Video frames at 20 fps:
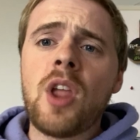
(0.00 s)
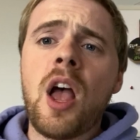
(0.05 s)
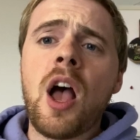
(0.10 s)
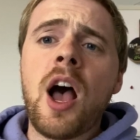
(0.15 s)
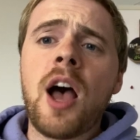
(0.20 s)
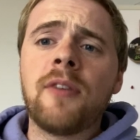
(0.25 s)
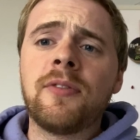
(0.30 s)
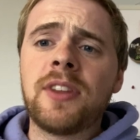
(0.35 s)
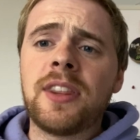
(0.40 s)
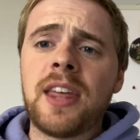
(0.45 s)

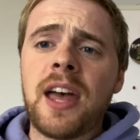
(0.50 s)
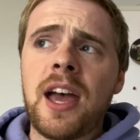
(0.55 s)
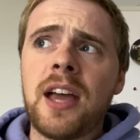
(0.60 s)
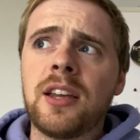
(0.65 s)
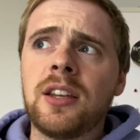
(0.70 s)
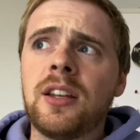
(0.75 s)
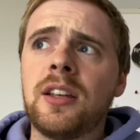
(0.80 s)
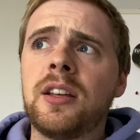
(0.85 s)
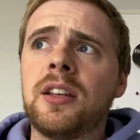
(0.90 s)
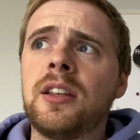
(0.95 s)
After
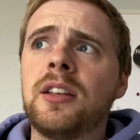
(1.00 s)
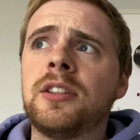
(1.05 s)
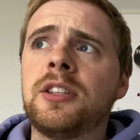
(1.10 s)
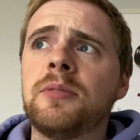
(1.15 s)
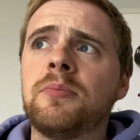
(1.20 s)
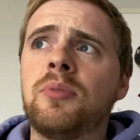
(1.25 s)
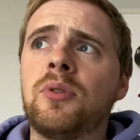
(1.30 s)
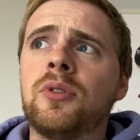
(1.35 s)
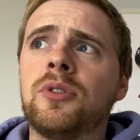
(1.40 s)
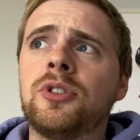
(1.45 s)
that, it's
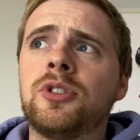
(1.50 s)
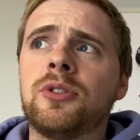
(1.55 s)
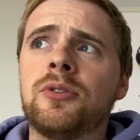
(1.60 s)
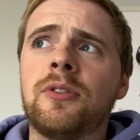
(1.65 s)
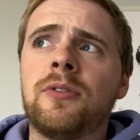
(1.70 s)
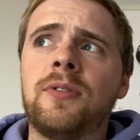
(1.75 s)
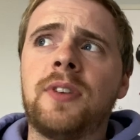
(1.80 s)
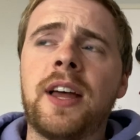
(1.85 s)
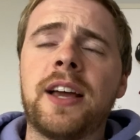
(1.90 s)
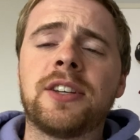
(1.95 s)
important to
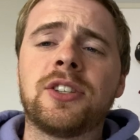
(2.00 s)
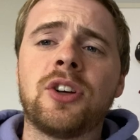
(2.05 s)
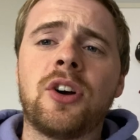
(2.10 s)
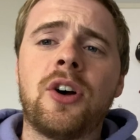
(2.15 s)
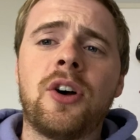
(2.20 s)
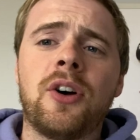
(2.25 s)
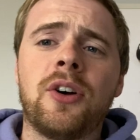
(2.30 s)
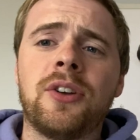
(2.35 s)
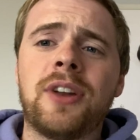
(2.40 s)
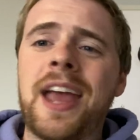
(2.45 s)
reflect
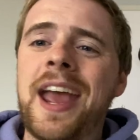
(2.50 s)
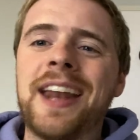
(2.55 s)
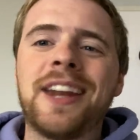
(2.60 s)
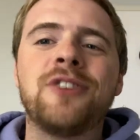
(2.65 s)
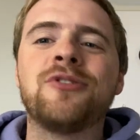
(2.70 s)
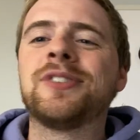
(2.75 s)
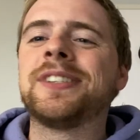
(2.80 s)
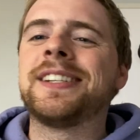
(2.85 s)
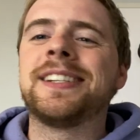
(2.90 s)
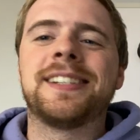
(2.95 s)
on
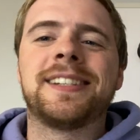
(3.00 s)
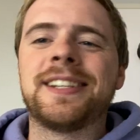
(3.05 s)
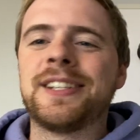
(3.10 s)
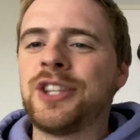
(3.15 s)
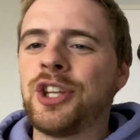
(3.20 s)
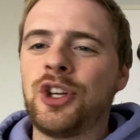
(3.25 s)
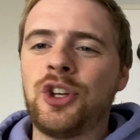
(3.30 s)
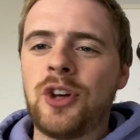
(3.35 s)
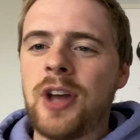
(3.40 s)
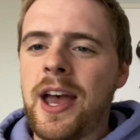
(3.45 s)
any resistance
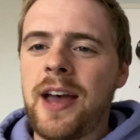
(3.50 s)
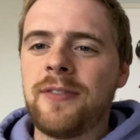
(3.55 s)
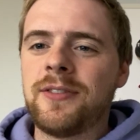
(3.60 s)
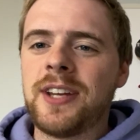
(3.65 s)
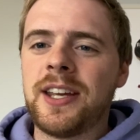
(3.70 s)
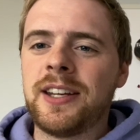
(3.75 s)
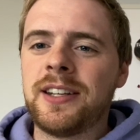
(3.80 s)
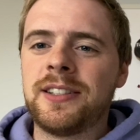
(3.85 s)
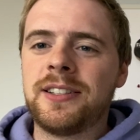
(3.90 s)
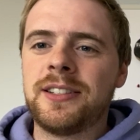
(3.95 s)
that you have
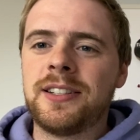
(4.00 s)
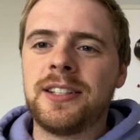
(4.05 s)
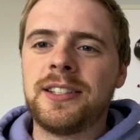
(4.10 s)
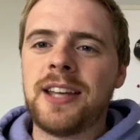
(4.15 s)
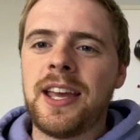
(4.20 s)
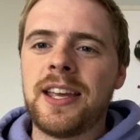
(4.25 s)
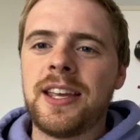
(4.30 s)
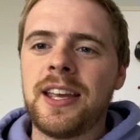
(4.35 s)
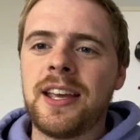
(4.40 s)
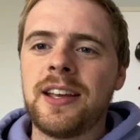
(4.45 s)
to
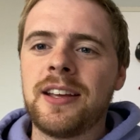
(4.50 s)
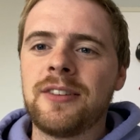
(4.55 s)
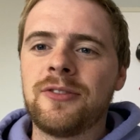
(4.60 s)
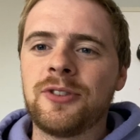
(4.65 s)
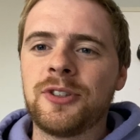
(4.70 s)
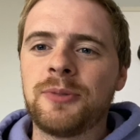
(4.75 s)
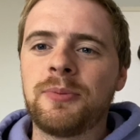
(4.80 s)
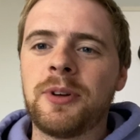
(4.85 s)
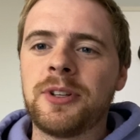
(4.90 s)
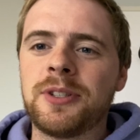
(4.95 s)
taking
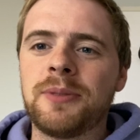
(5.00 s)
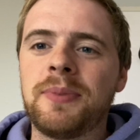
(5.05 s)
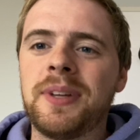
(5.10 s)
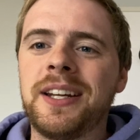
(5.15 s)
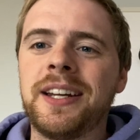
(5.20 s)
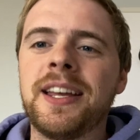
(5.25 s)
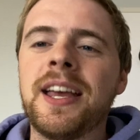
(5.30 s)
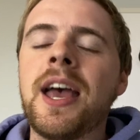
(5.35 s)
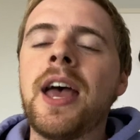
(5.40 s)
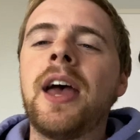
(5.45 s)

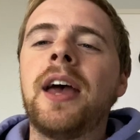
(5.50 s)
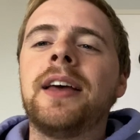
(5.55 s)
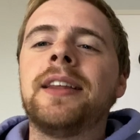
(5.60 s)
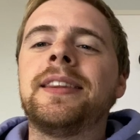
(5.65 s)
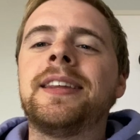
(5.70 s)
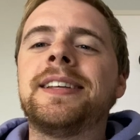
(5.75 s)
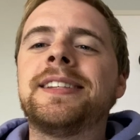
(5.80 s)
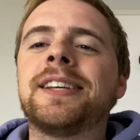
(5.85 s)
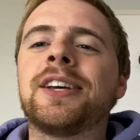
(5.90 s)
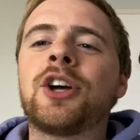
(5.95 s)
responsibility.
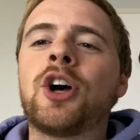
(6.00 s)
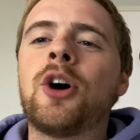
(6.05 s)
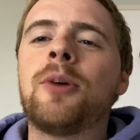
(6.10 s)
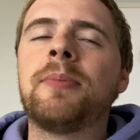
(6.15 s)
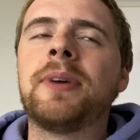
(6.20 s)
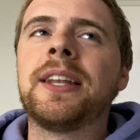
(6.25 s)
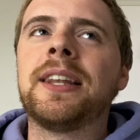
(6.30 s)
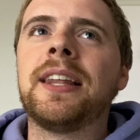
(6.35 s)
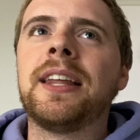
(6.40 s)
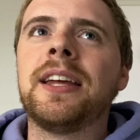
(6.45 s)
These are
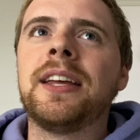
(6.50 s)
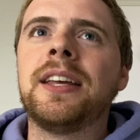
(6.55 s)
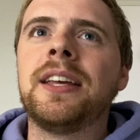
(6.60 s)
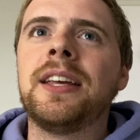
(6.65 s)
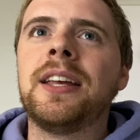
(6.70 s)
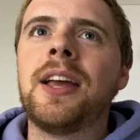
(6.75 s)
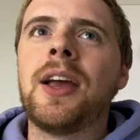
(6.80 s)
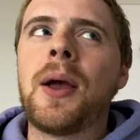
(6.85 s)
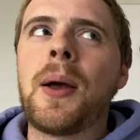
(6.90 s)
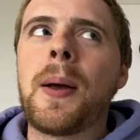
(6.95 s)

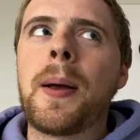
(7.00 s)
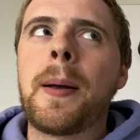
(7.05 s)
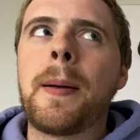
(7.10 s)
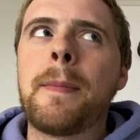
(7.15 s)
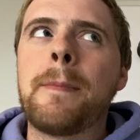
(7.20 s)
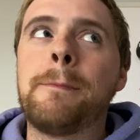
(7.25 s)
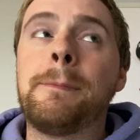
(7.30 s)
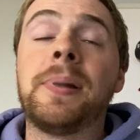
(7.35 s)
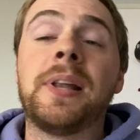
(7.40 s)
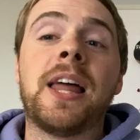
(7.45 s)
commonly
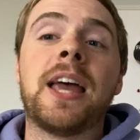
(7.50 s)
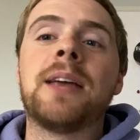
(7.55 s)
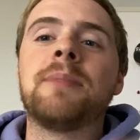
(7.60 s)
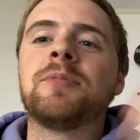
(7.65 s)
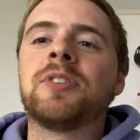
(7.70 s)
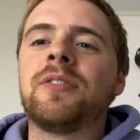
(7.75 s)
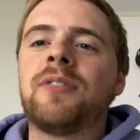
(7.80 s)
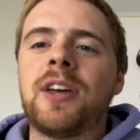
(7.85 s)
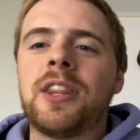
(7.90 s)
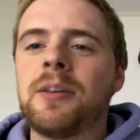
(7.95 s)

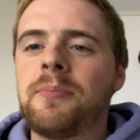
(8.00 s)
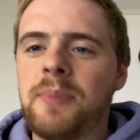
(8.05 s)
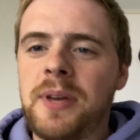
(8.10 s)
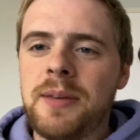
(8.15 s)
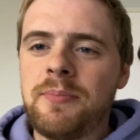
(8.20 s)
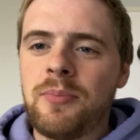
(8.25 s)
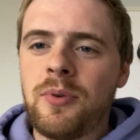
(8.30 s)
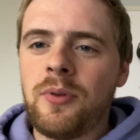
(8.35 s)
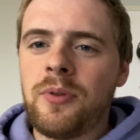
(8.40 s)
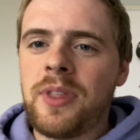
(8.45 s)
blames of other
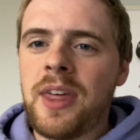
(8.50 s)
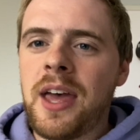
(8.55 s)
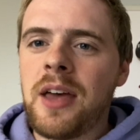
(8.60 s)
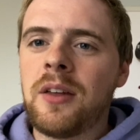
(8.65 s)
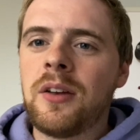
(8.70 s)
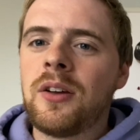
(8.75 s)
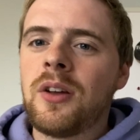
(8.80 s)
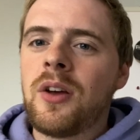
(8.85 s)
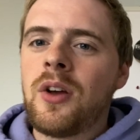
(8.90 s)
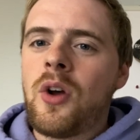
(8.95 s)
people
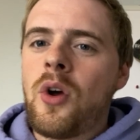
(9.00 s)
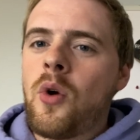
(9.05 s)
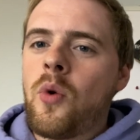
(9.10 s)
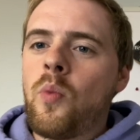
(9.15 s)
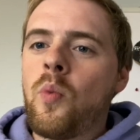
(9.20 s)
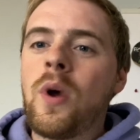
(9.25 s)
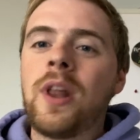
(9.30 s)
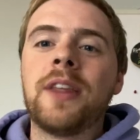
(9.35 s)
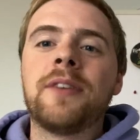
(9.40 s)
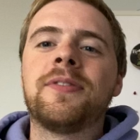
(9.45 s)
that,
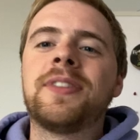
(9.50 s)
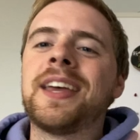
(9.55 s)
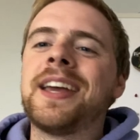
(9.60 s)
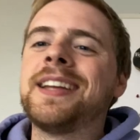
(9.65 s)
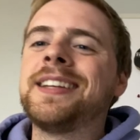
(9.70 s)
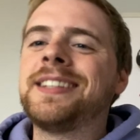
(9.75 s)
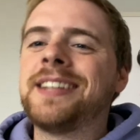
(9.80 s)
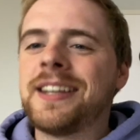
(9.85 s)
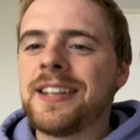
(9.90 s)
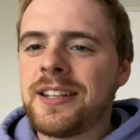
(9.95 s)
well, if they
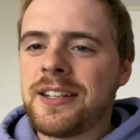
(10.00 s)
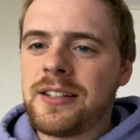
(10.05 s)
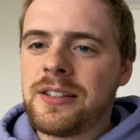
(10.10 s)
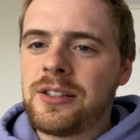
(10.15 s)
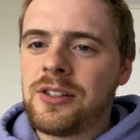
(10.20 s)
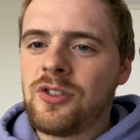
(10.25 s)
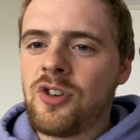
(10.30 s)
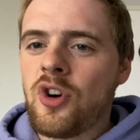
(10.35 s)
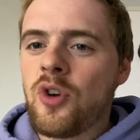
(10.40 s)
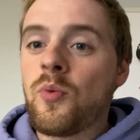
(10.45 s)

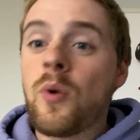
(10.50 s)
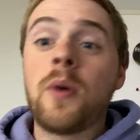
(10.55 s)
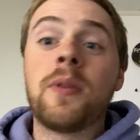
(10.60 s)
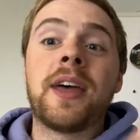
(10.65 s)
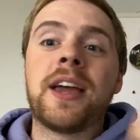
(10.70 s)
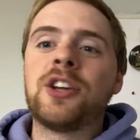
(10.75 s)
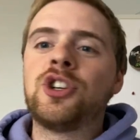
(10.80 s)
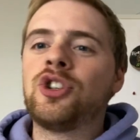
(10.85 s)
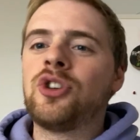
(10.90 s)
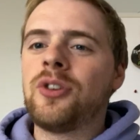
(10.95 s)
didn't, or well,
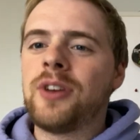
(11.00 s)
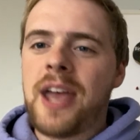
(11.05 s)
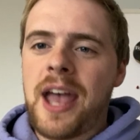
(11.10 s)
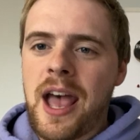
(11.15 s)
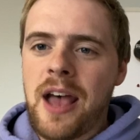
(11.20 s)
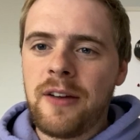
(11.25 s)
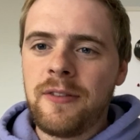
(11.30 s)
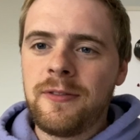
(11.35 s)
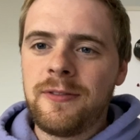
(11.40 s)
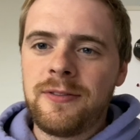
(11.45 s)
they should
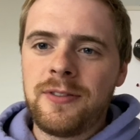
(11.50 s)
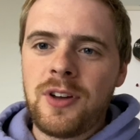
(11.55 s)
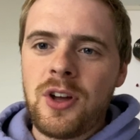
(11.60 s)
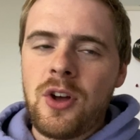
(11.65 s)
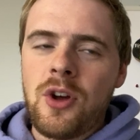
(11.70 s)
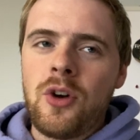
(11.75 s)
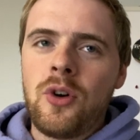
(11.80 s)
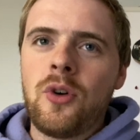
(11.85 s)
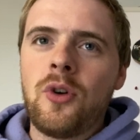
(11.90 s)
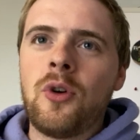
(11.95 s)
have,
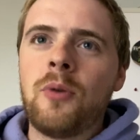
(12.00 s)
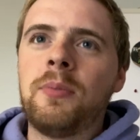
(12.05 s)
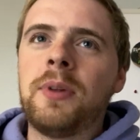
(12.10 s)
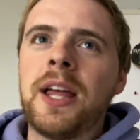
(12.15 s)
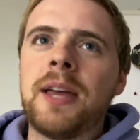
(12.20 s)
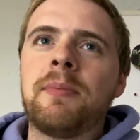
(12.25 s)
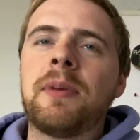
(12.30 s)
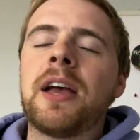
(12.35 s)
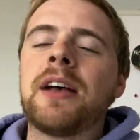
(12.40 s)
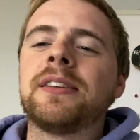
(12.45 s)
or
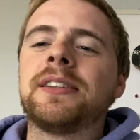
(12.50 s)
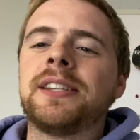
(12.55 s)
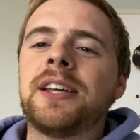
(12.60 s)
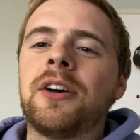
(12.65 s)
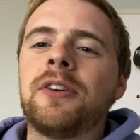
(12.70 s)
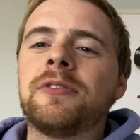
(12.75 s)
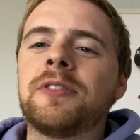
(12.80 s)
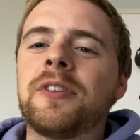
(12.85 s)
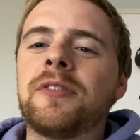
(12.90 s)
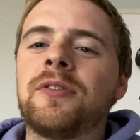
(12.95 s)
blaming
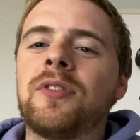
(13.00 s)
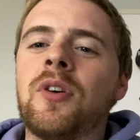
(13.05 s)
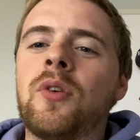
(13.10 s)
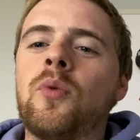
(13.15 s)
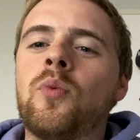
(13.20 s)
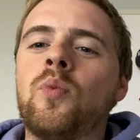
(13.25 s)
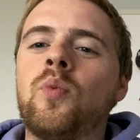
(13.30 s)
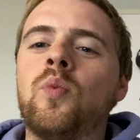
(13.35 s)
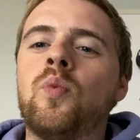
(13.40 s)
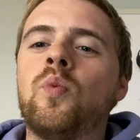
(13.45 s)
ourselves of,
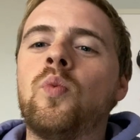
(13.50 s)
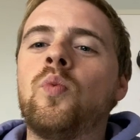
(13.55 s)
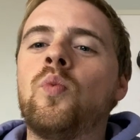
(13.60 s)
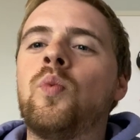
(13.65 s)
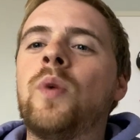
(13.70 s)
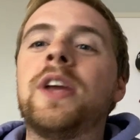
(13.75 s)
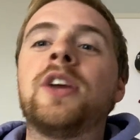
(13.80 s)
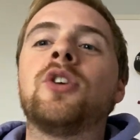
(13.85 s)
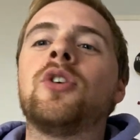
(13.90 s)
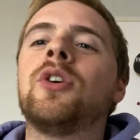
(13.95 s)

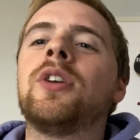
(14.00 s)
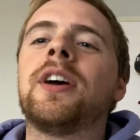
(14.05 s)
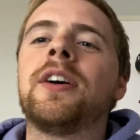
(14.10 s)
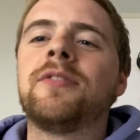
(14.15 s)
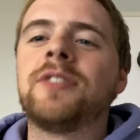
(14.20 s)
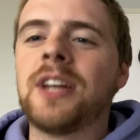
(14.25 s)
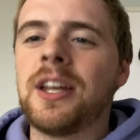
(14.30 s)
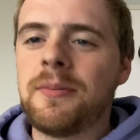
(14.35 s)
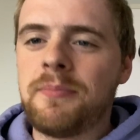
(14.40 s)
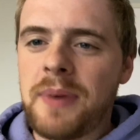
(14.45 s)
we could
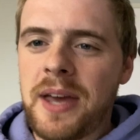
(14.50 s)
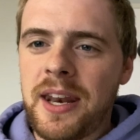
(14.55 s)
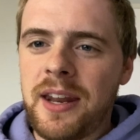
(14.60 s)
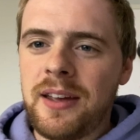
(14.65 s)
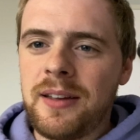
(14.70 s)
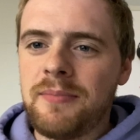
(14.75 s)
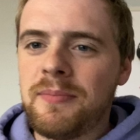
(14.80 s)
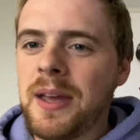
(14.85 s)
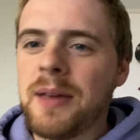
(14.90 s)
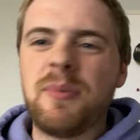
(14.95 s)
have done
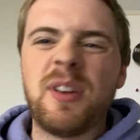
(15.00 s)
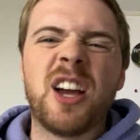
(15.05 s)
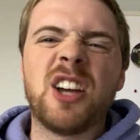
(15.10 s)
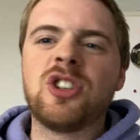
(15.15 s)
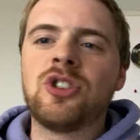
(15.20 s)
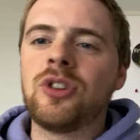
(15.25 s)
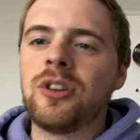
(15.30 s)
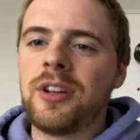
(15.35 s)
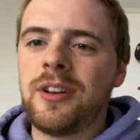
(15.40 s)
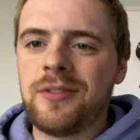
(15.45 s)
better. Maybe I
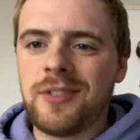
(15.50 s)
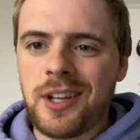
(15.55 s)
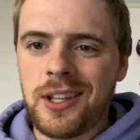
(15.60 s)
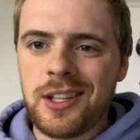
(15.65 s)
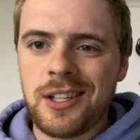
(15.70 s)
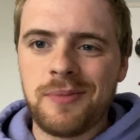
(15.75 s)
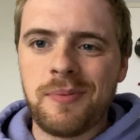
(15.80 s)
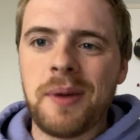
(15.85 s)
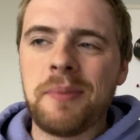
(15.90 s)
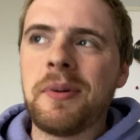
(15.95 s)
should have done
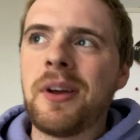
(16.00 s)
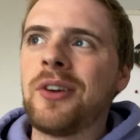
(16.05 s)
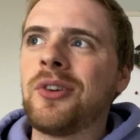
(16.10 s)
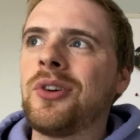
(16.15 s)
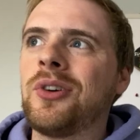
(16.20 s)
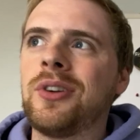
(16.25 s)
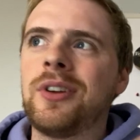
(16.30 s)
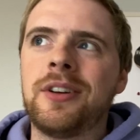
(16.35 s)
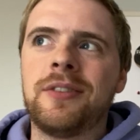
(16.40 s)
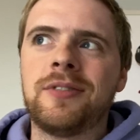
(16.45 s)
this. Maybe I
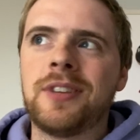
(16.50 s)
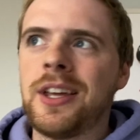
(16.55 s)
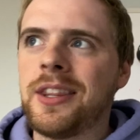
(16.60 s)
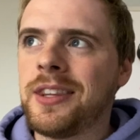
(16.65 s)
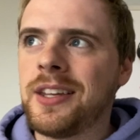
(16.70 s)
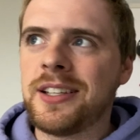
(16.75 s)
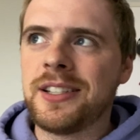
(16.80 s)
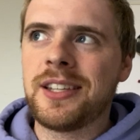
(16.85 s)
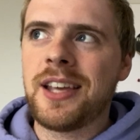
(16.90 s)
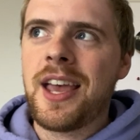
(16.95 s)
could have done
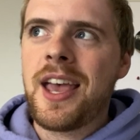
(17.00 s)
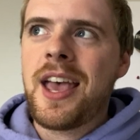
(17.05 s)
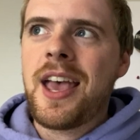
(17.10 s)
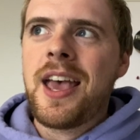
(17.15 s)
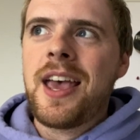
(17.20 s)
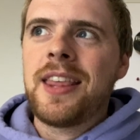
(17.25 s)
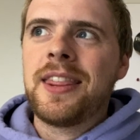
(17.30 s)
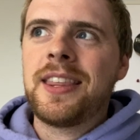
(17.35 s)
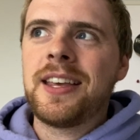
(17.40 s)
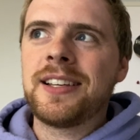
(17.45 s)
this.
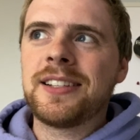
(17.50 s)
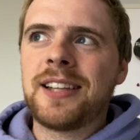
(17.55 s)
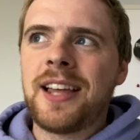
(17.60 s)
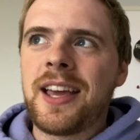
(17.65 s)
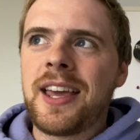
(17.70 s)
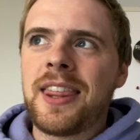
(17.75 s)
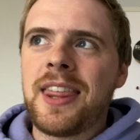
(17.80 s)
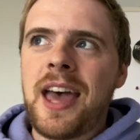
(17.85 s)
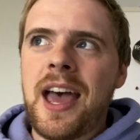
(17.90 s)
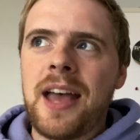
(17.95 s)
Things
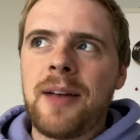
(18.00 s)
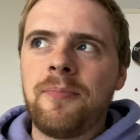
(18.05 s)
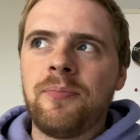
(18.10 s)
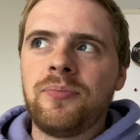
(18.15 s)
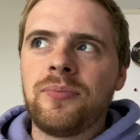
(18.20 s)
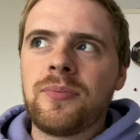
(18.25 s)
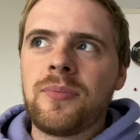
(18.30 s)
like that.